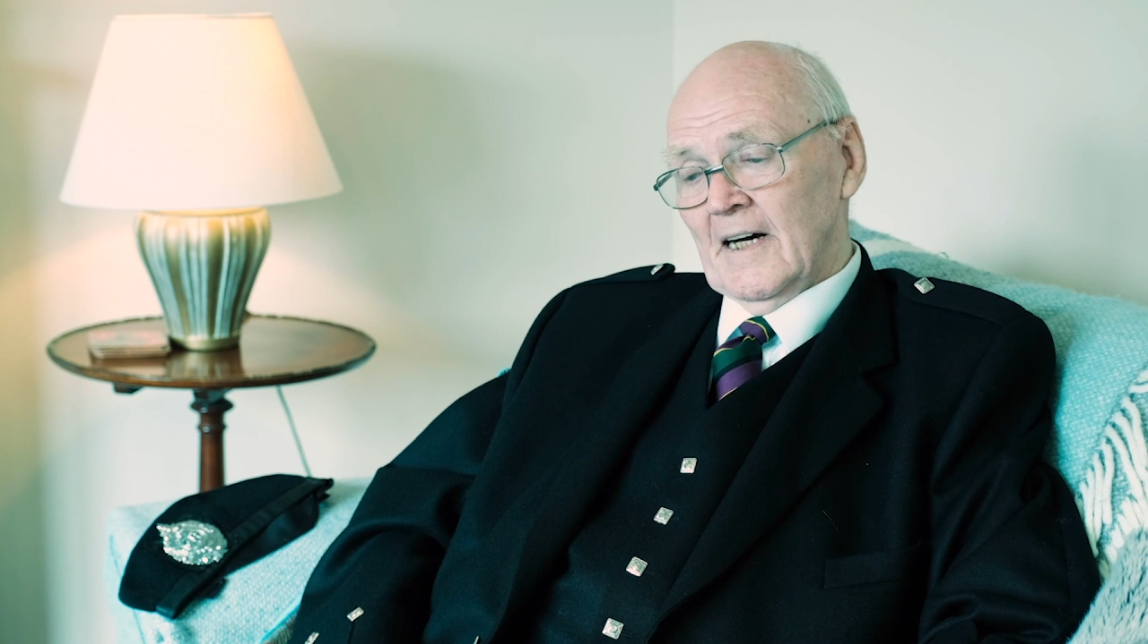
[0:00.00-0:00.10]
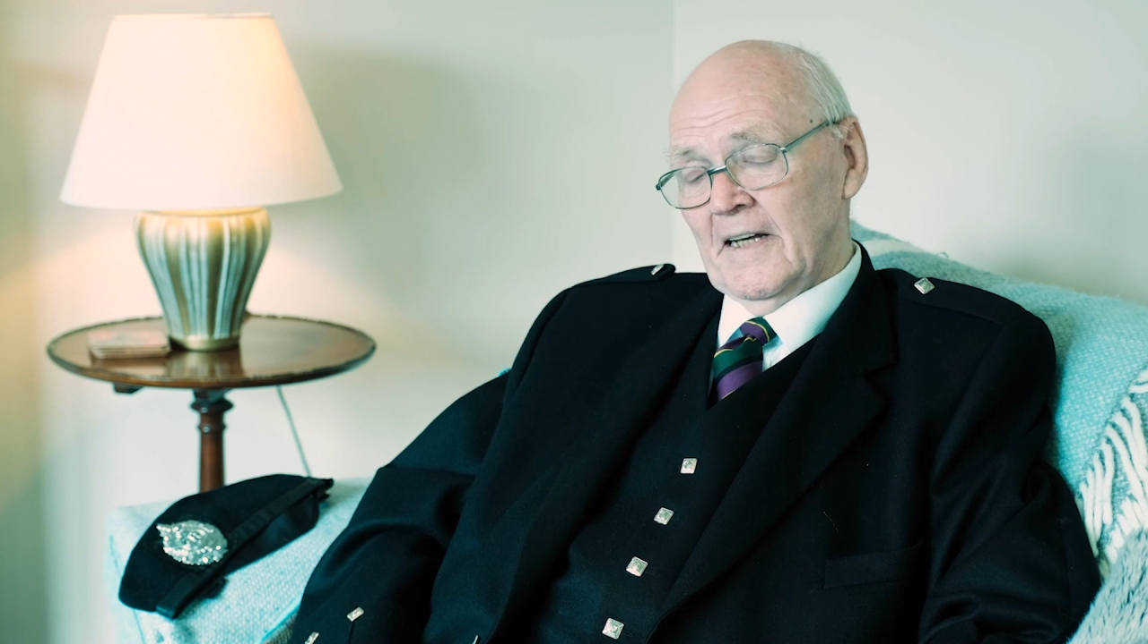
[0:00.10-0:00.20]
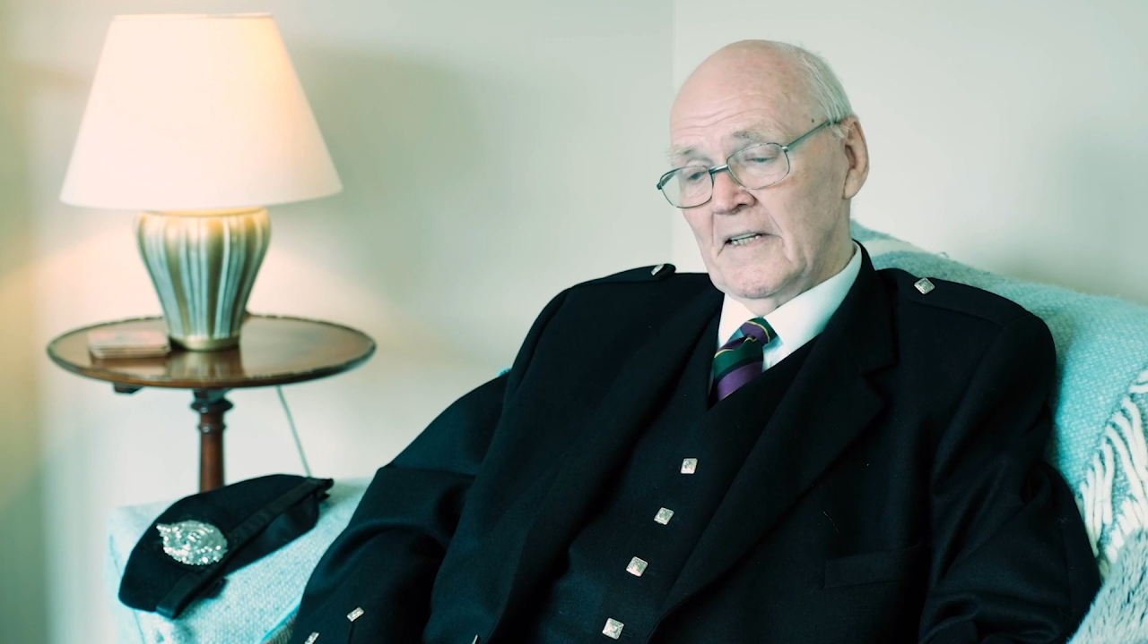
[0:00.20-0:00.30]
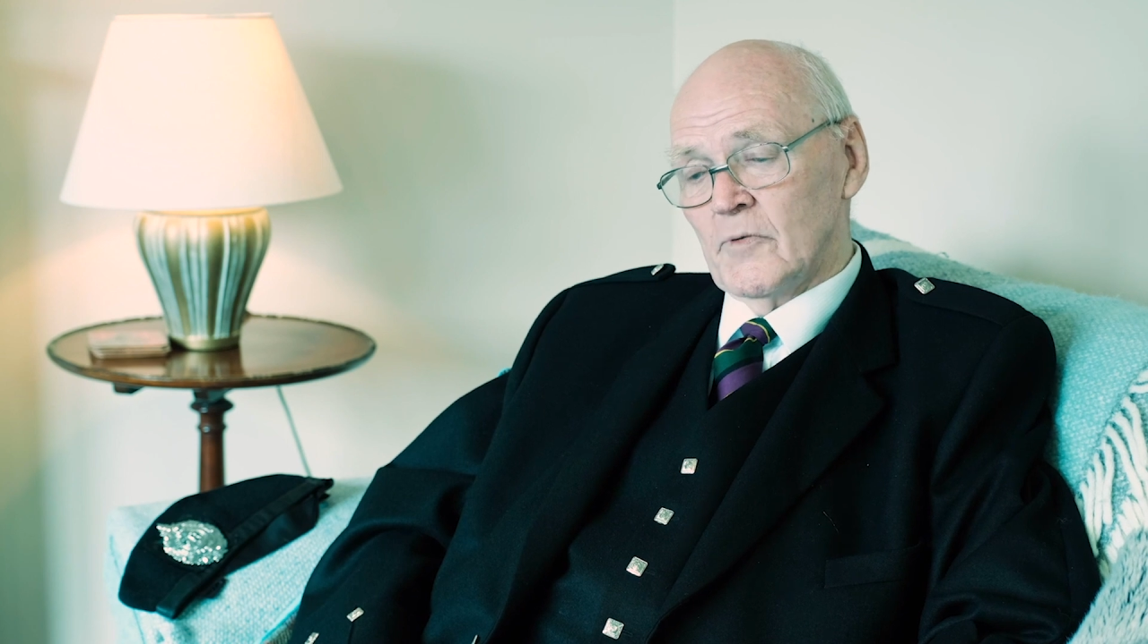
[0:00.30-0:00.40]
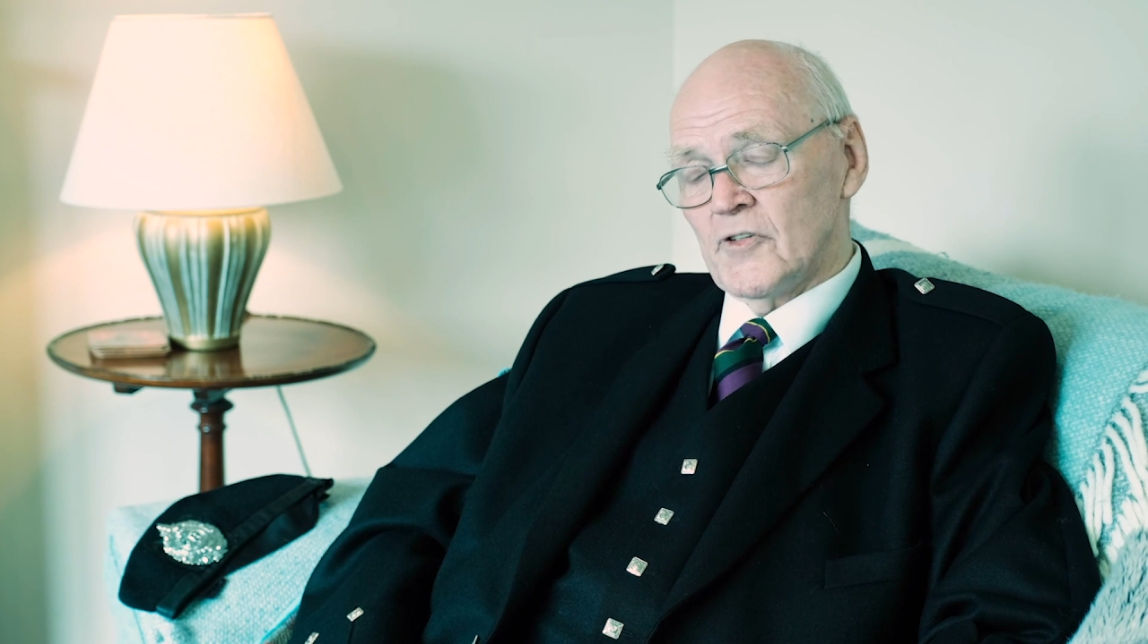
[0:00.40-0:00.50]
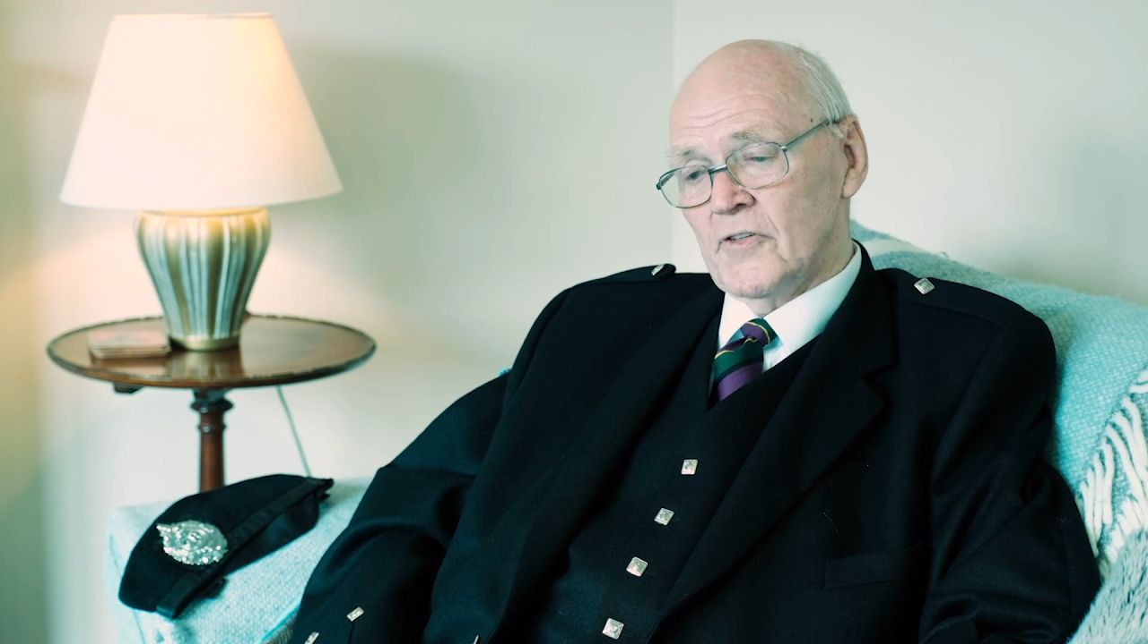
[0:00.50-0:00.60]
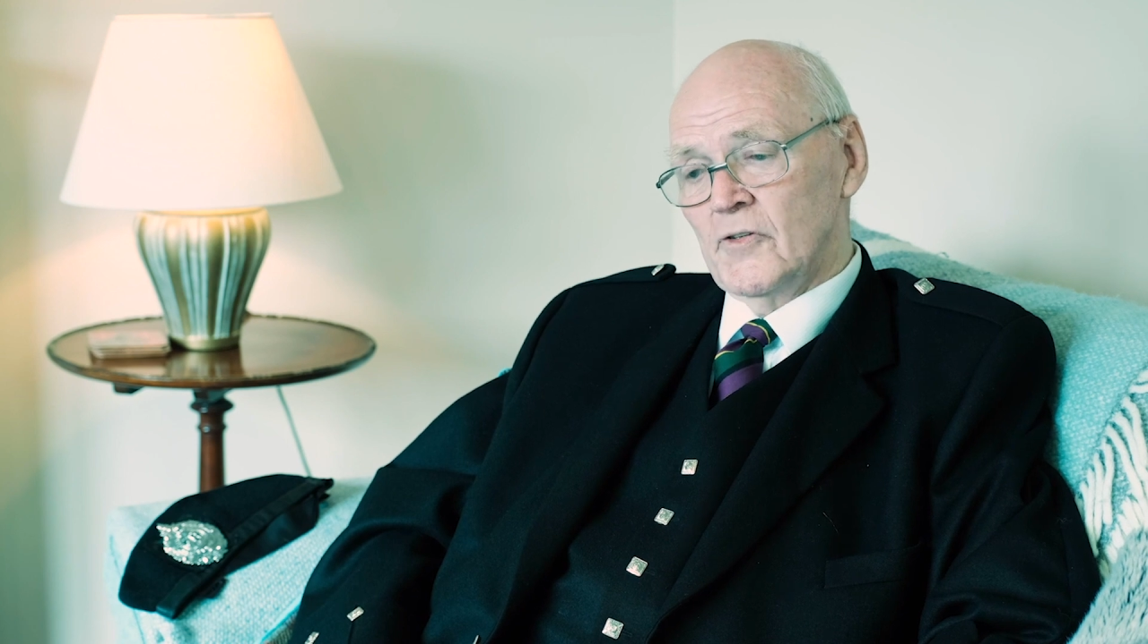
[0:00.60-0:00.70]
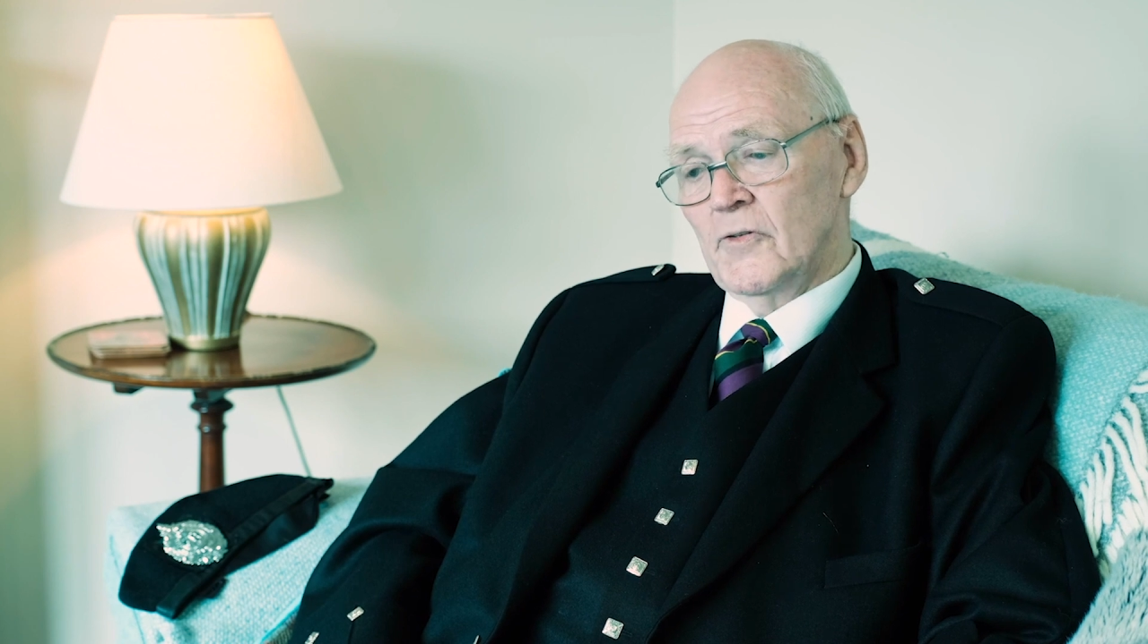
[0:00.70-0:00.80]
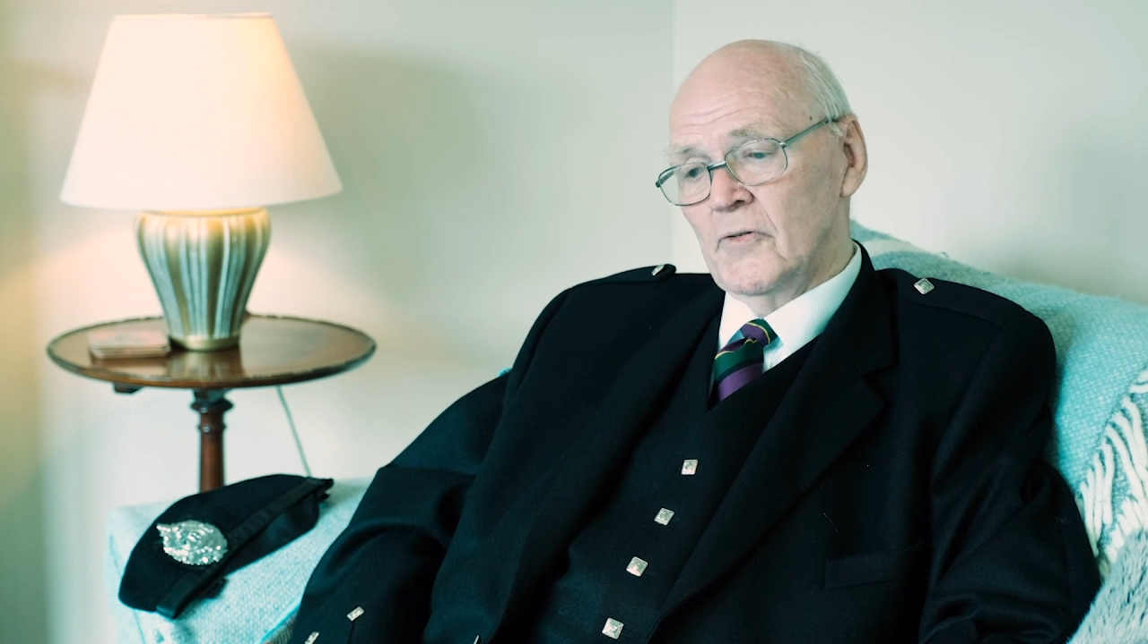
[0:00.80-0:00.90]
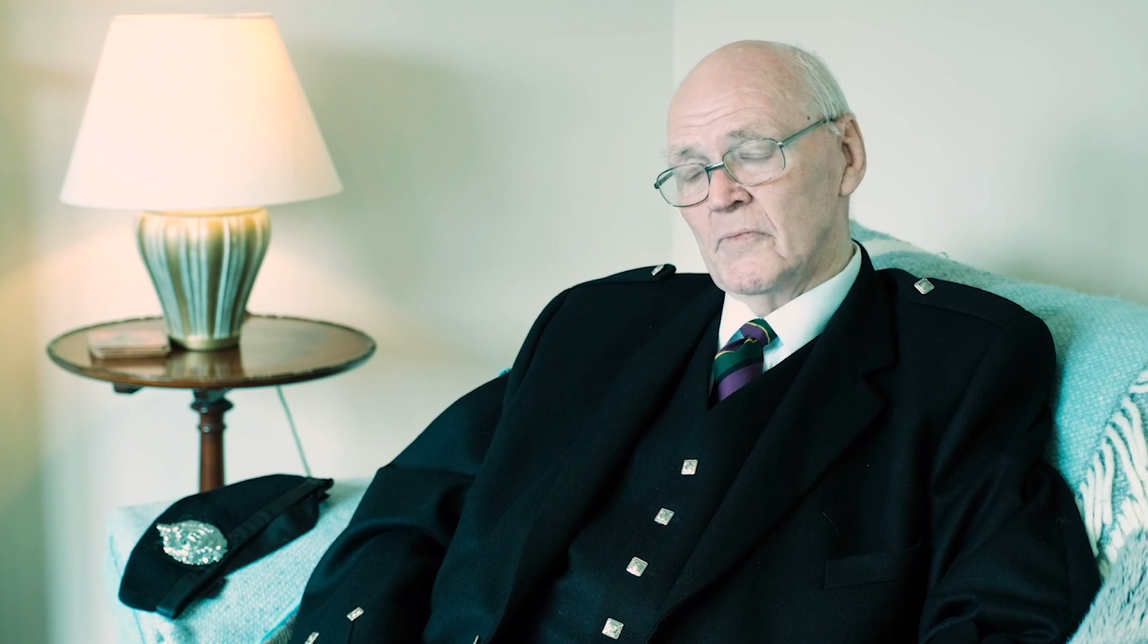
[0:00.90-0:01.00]
and
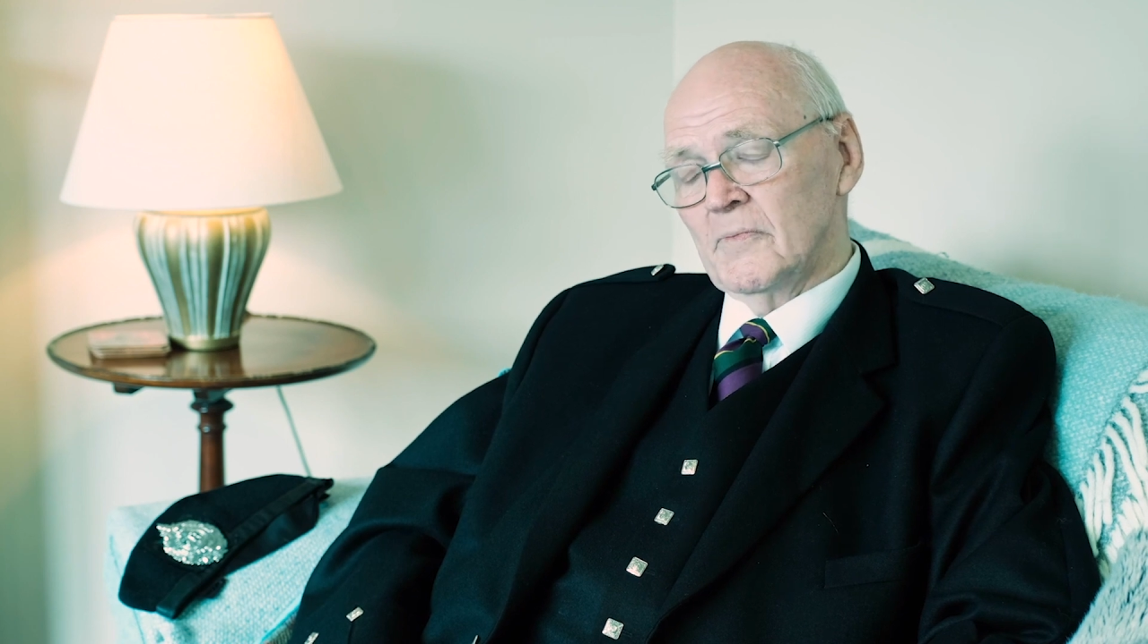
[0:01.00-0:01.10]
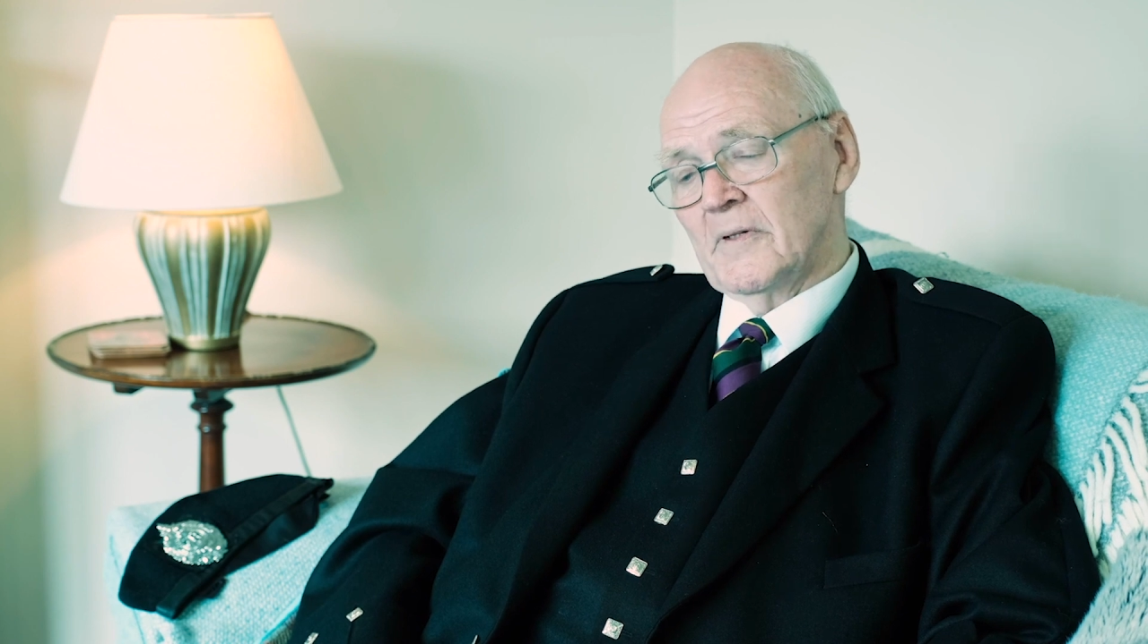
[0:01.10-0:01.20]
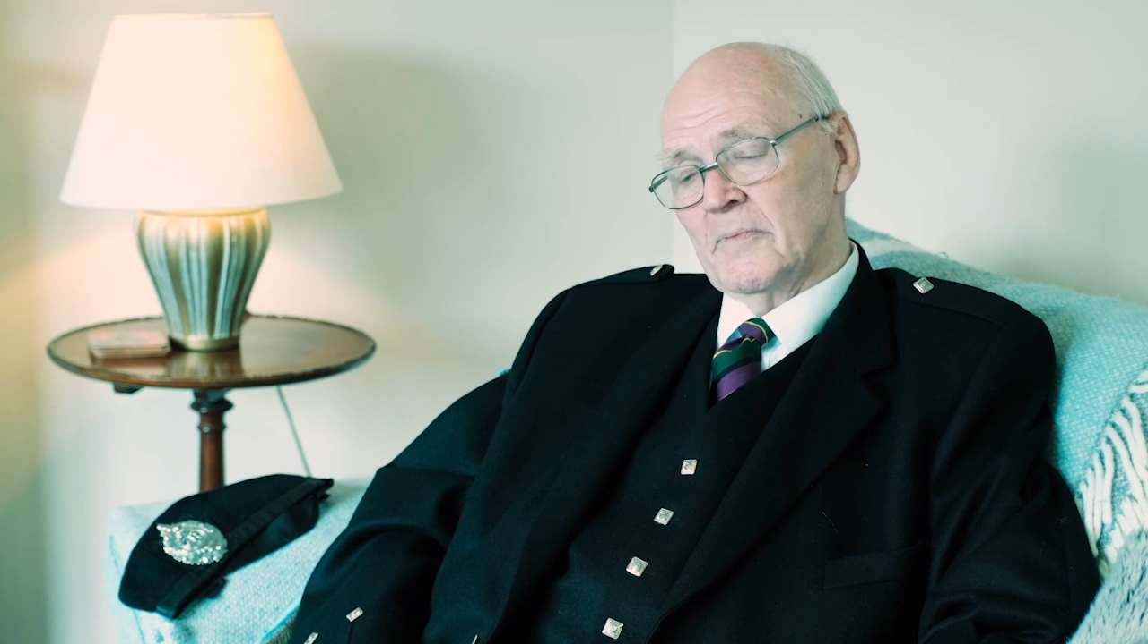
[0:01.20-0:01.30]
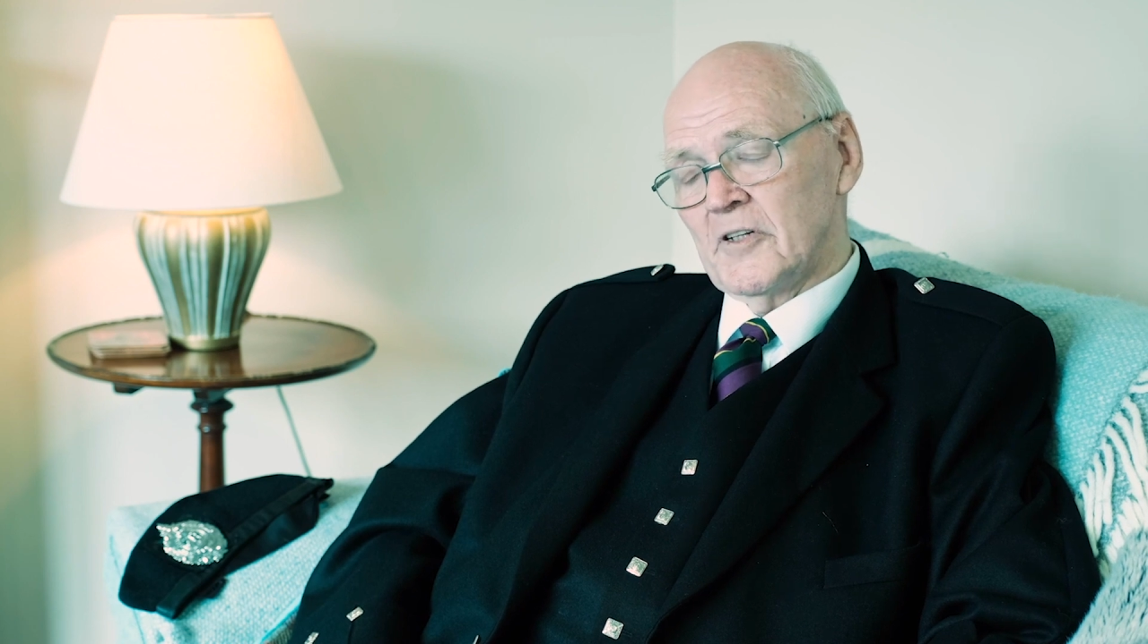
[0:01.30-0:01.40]
there